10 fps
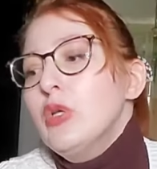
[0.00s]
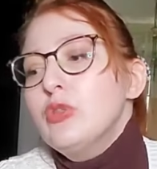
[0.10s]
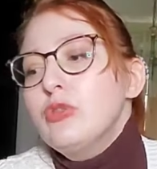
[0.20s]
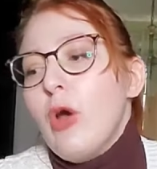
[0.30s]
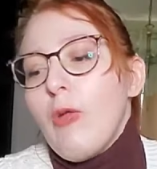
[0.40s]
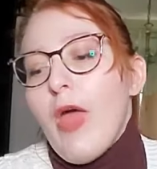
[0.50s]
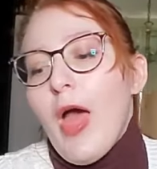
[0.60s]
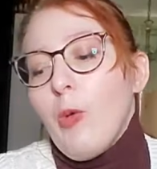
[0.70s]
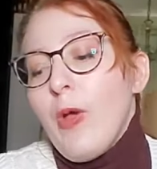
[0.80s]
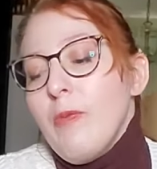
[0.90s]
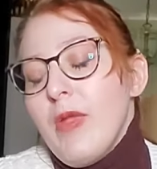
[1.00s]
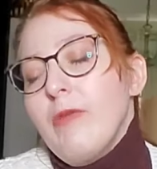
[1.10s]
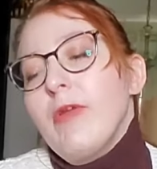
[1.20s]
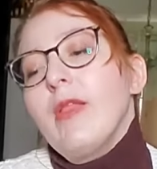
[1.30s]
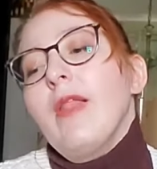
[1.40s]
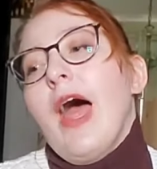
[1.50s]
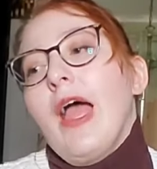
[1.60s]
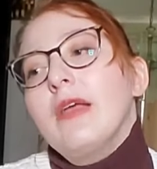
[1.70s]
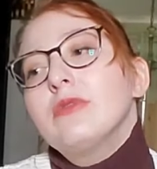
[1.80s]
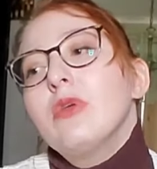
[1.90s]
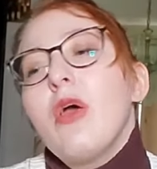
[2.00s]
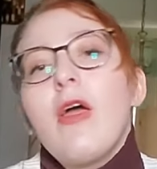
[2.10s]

so that women realize